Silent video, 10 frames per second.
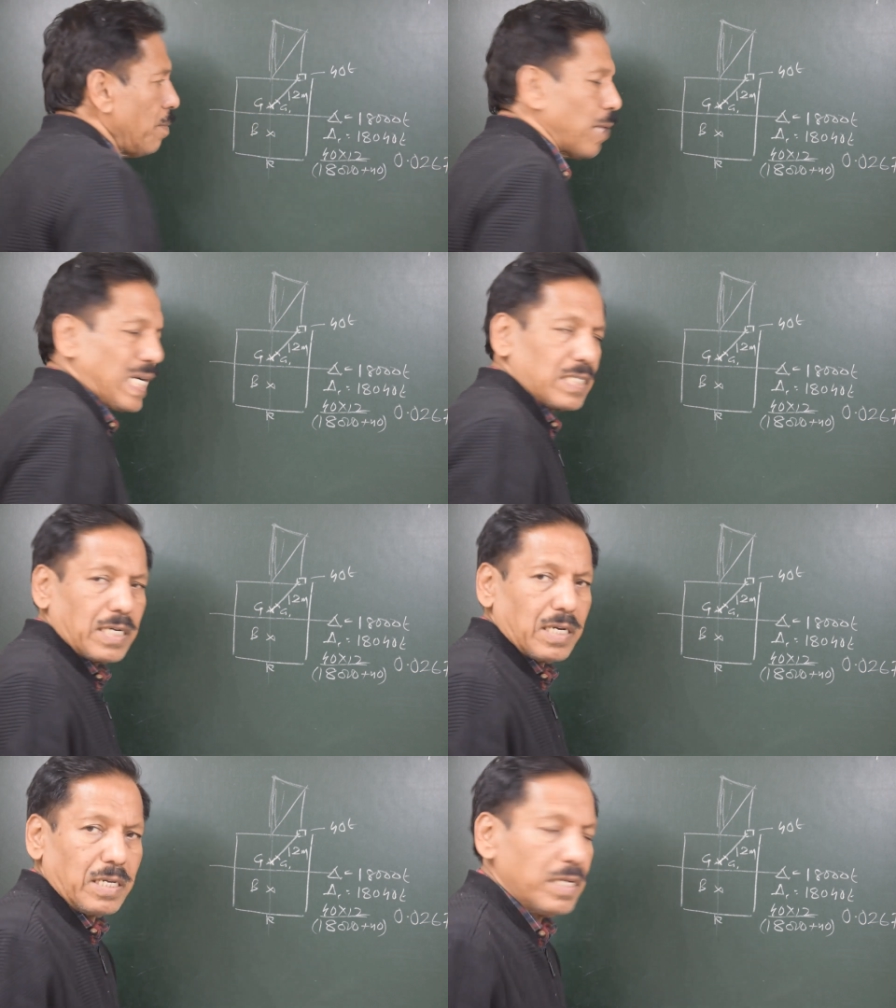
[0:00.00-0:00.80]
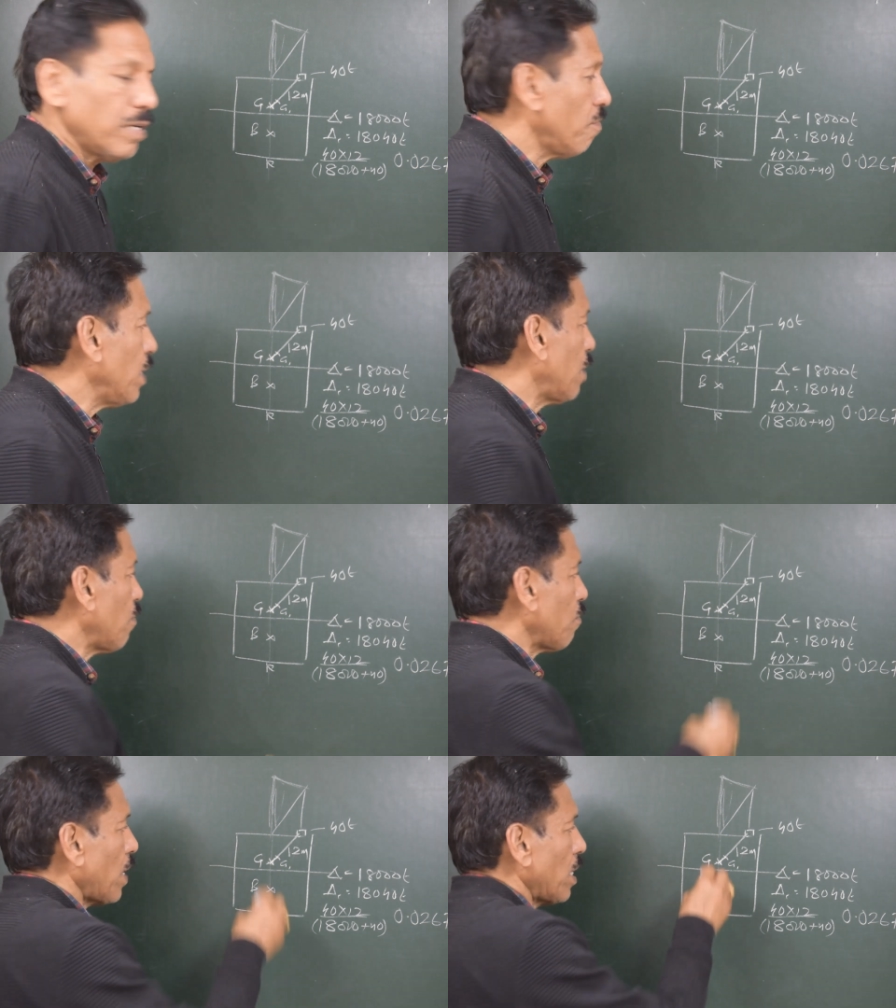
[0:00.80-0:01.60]
practically, we never
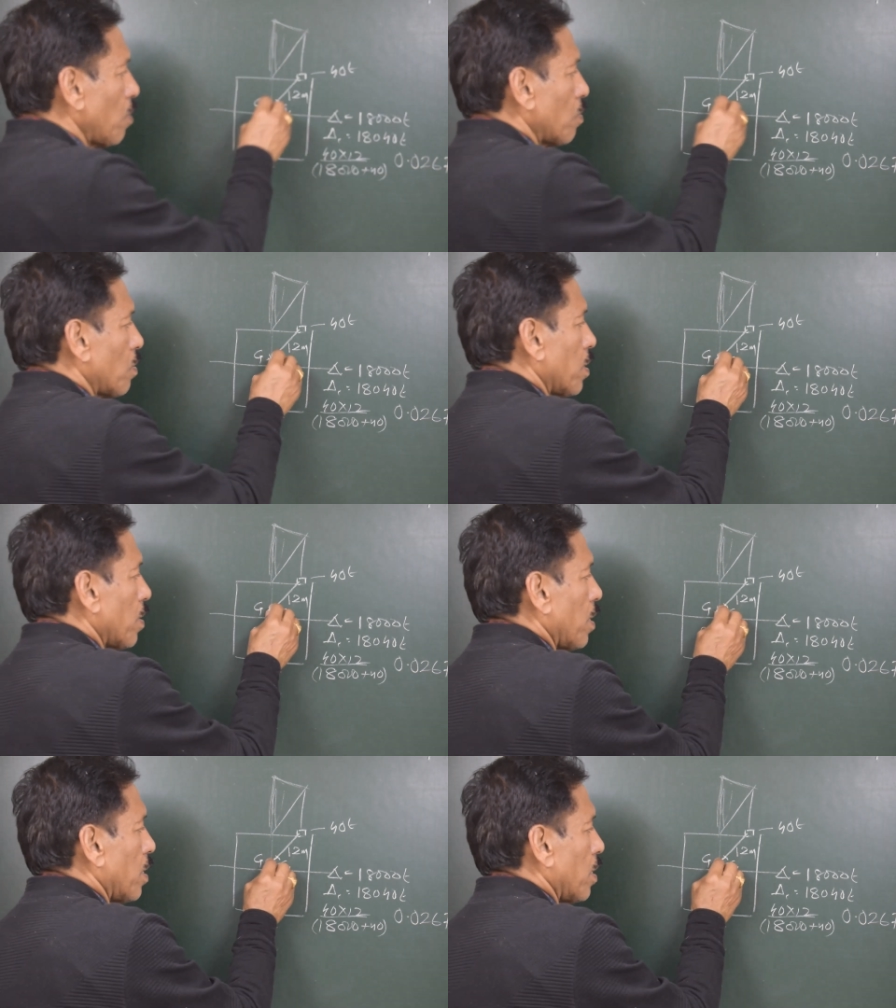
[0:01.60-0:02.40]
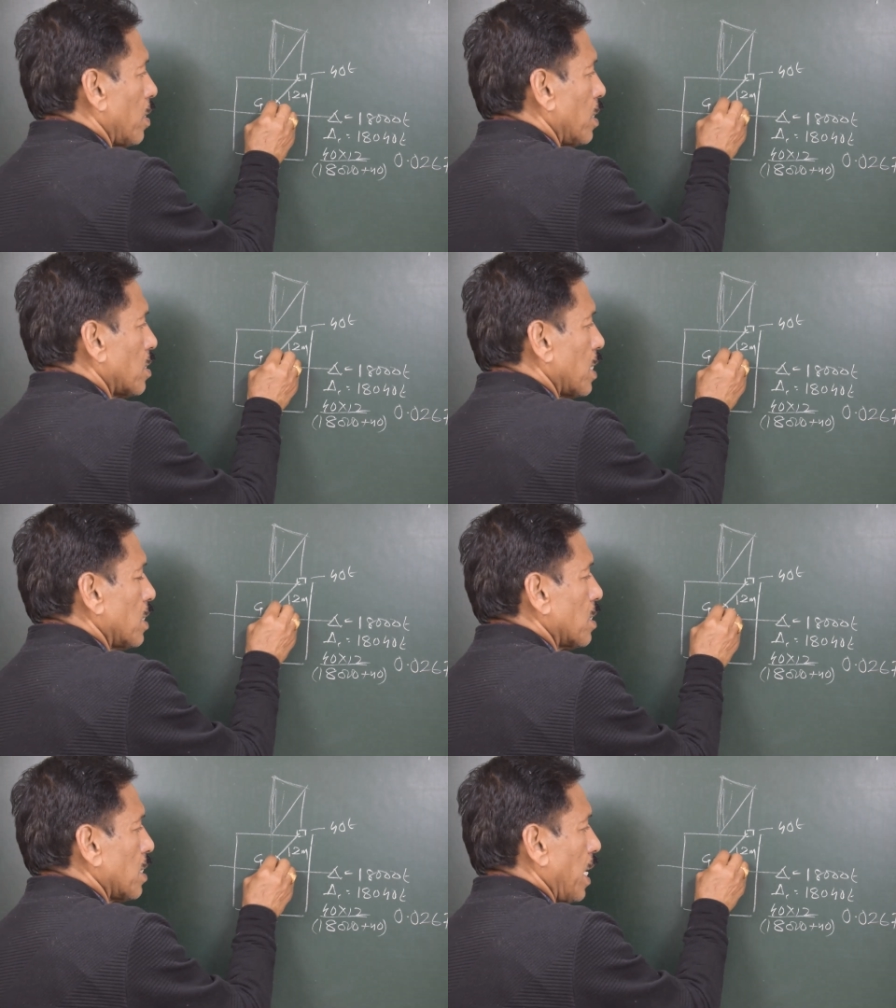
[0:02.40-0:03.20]
find out uh, a
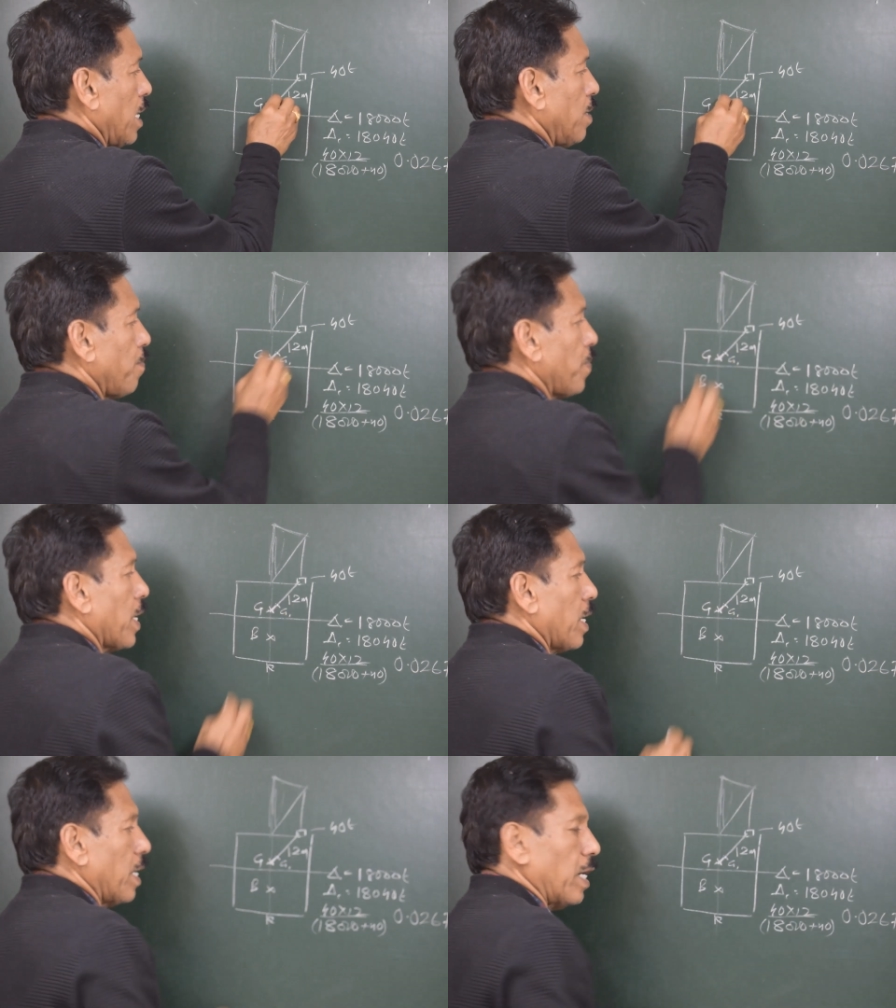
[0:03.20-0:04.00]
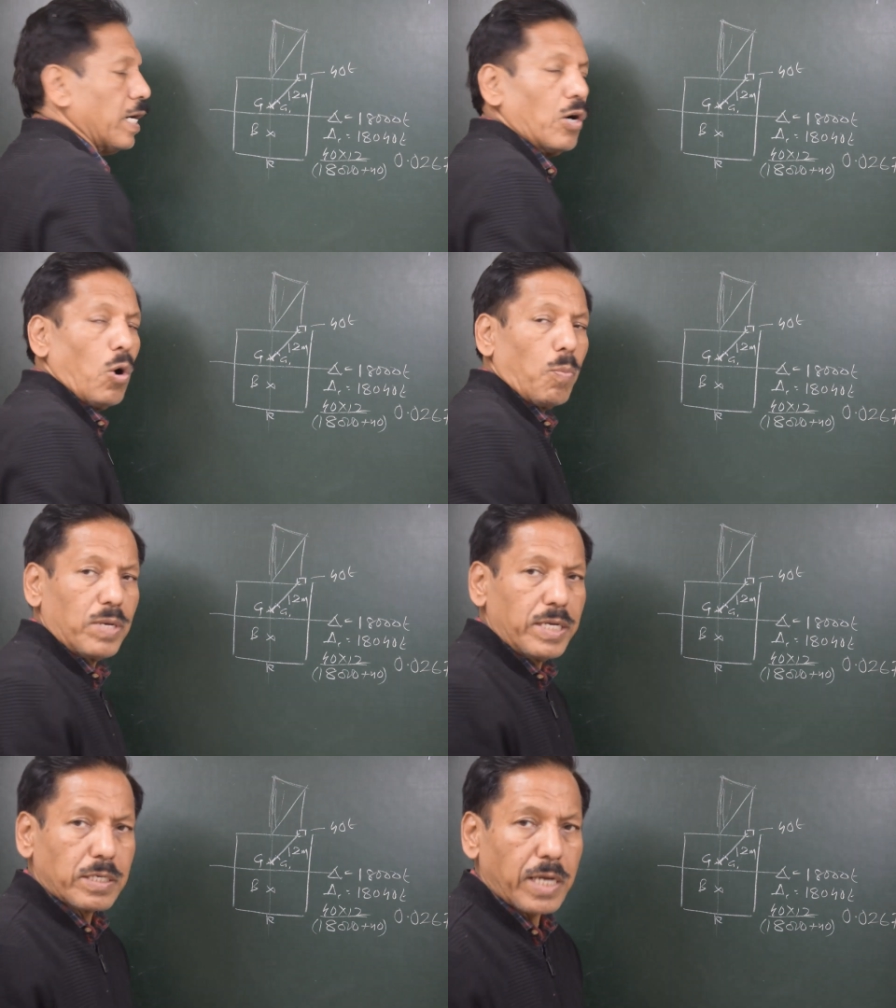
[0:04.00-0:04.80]
distance in uh,
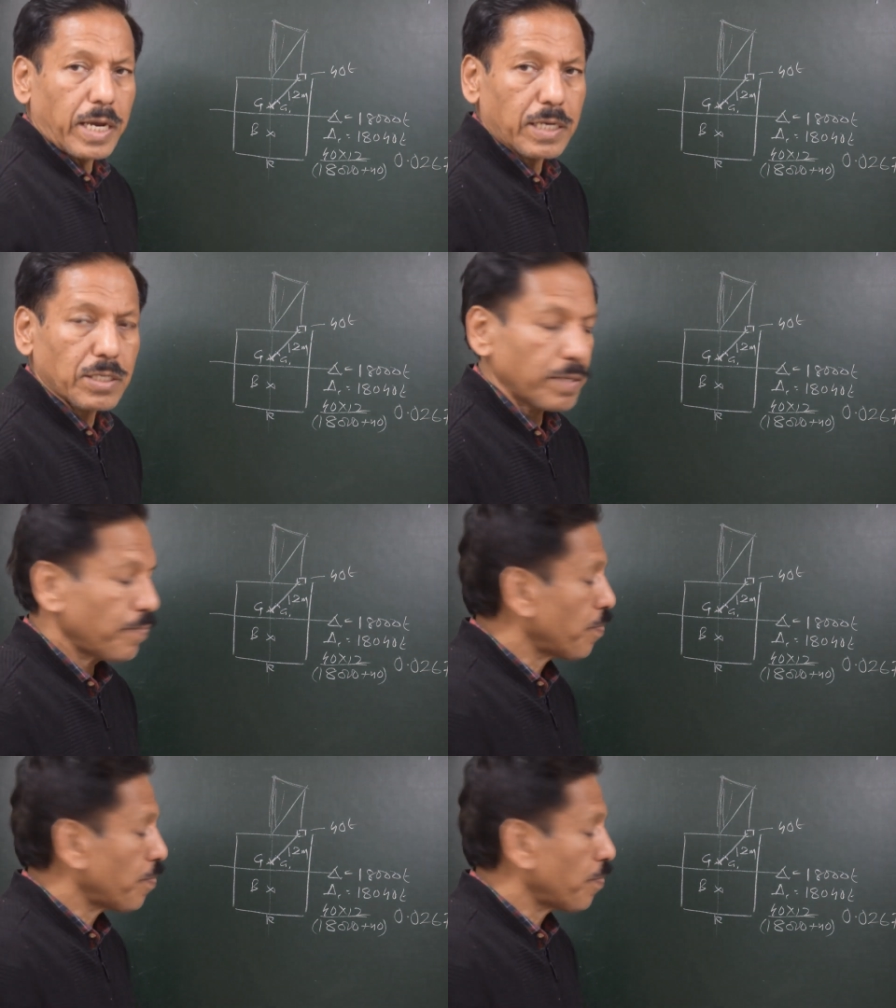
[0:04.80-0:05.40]
oblique direction.